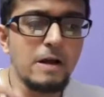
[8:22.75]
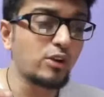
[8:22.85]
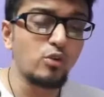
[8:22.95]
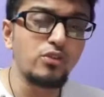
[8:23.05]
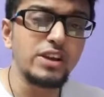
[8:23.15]

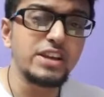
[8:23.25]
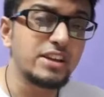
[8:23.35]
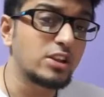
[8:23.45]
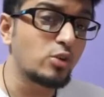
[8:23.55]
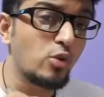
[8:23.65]
And over
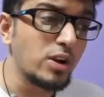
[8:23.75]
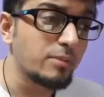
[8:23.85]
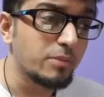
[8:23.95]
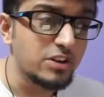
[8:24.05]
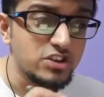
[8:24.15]
here the row
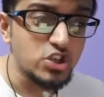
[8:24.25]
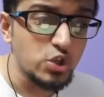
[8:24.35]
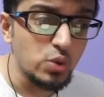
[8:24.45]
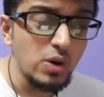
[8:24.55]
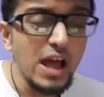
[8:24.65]
number is
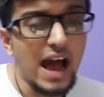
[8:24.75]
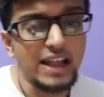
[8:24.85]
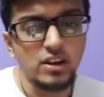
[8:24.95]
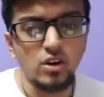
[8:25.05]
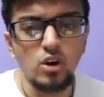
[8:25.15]
2
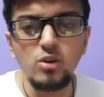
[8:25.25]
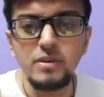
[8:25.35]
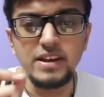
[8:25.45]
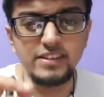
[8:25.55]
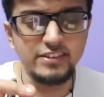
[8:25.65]
and the
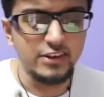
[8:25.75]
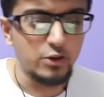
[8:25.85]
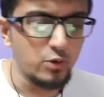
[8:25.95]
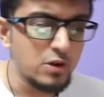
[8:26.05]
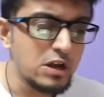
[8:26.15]
column is
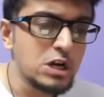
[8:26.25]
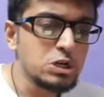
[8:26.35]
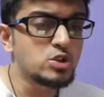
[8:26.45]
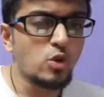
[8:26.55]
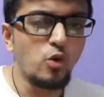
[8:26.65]
0.
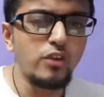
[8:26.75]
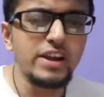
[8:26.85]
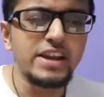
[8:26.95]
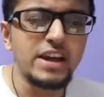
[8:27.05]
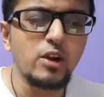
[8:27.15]
So
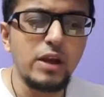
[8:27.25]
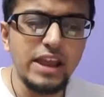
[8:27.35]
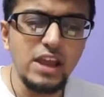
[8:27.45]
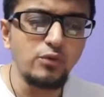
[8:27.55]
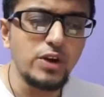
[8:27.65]
over here
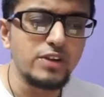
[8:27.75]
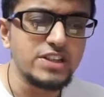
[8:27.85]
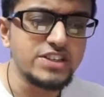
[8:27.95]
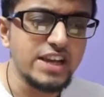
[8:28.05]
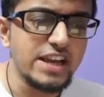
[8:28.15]
again we
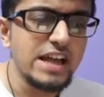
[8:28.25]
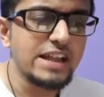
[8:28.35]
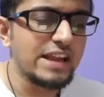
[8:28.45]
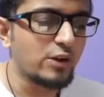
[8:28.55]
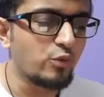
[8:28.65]
will check
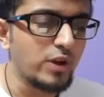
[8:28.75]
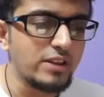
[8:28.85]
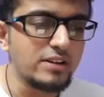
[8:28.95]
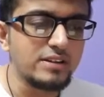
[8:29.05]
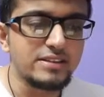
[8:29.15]
that
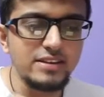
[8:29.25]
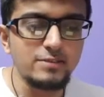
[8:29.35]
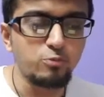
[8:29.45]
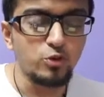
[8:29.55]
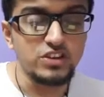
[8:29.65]
whether
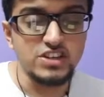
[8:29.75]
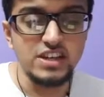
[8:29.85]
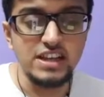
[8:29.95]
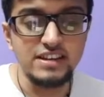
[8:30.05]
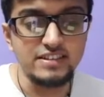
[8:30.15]
this
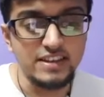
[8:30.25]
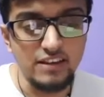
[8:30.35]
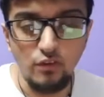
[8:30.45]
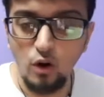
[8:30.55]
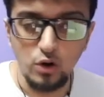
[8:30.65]
position is
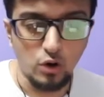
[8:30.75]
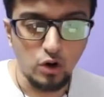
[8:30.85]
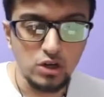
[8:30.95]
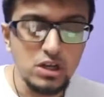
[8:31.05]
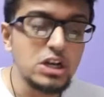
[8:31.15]
safe or
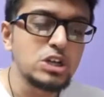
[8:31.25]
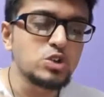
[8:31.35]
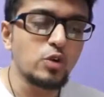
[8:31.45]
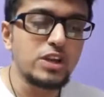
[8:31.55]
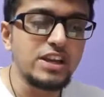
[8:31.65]
not.
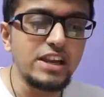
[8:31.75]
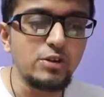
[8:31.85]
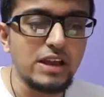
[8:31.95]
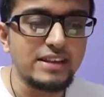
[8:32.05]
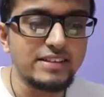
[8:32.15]
So here
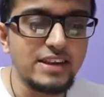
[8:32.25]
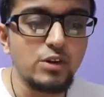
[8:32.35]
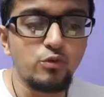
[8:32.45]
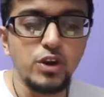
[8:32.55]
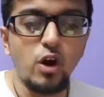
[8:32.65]
you can
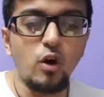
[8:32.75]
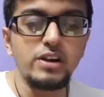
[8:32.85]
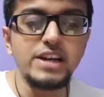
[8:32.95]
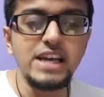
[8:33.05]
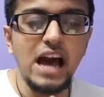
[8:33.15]
see we
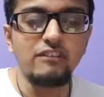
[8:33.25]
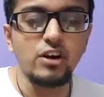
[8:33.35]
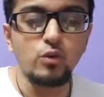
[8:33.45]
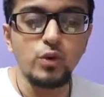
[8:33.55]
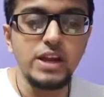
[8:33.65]
already have
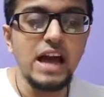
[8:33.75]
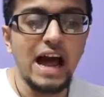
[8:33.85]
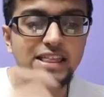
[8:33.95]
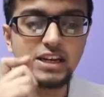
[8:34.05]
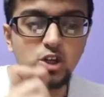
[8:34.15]
a queen
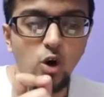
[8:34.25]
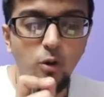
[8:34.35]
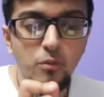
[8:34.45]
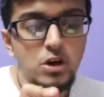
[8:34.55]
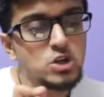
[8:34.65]
at the
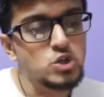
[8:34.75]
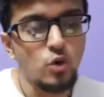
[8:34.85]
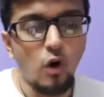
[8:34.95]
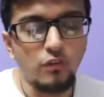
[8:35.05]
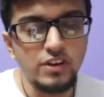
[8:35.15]
top,
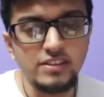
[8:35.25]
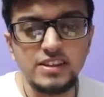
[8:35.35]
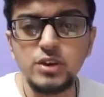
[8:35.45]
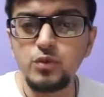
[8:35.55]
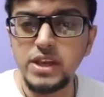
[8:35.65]
so
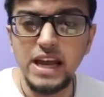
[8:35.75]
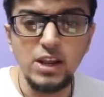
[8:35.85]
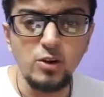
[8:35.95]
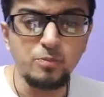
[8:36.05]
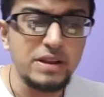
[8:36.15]
obviously we
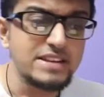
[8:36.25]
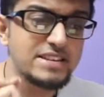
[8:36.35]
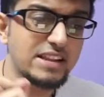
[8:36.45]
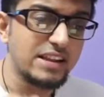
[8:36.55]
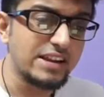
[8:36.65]
cannot
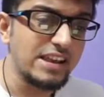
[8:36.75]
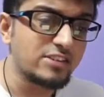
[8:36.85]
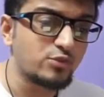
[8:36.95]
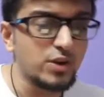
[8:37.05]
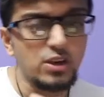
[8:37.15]
place the
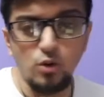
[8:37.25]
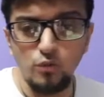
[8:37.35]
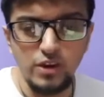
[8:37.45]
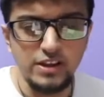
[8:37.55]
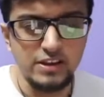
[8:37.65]
next queen
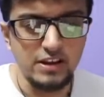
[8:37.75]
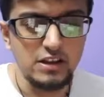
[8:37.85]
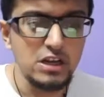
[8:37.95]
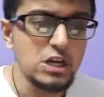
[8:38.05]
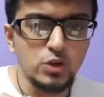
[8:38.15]
over here.
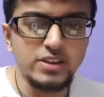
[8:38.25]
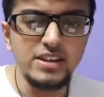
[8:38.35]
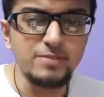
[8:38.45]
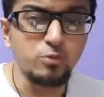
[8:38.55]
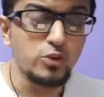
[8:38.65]
So
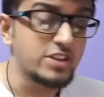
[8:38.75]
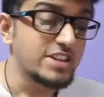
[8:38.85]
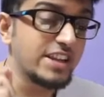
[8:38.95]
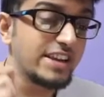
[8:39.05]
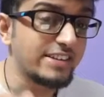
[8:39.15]
this
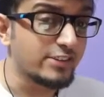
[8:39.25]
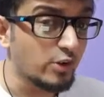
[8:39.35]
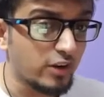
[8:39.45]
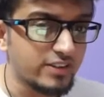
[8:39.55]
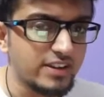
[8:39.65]
position is
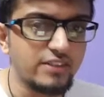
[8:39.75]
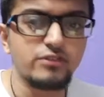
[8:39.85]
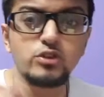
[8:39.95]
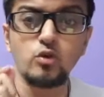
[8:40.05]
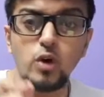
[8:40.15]
not safe.
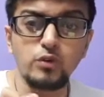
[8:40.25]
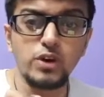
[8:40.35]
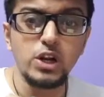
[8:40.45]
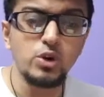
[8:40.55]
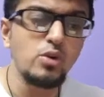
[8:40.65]
So what
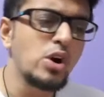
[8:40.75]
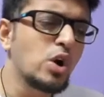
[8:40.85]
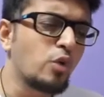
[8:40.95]
we'll do,